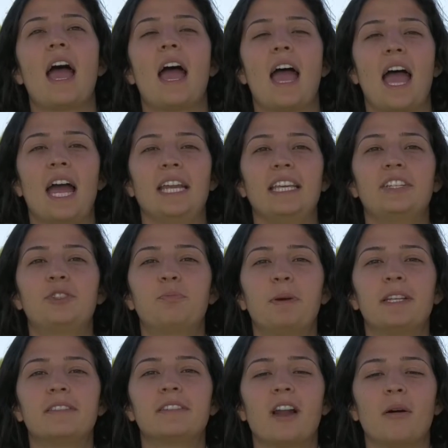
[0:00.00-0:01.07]
At each
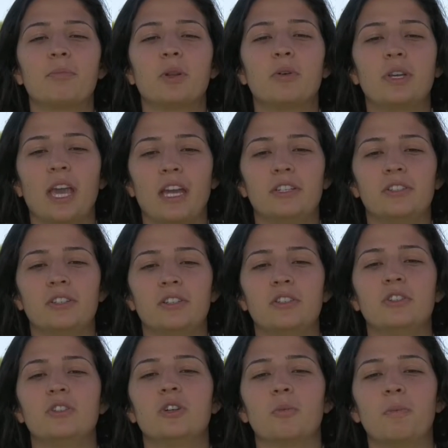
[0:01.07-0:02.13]
pit stop location,
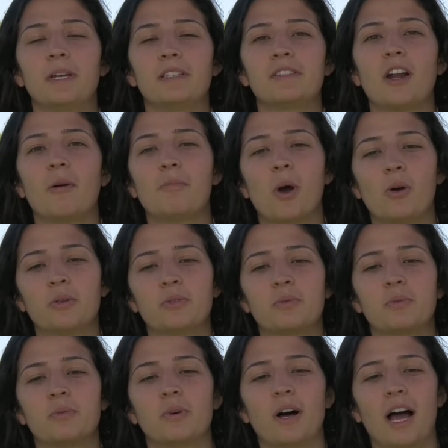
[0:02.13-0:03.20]
your pit stop host
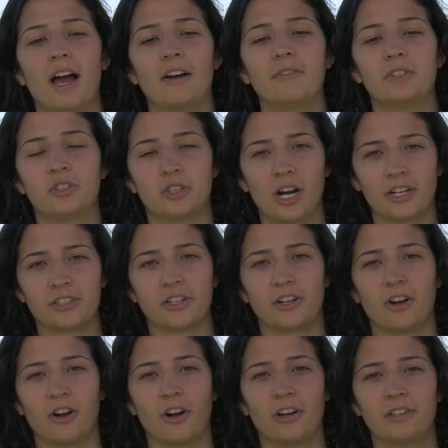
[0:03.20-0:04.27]
will have a direction
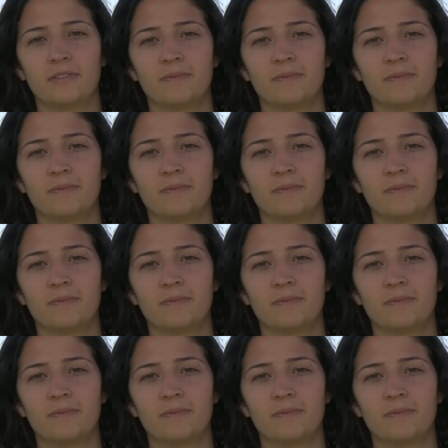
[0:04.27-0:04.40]
card.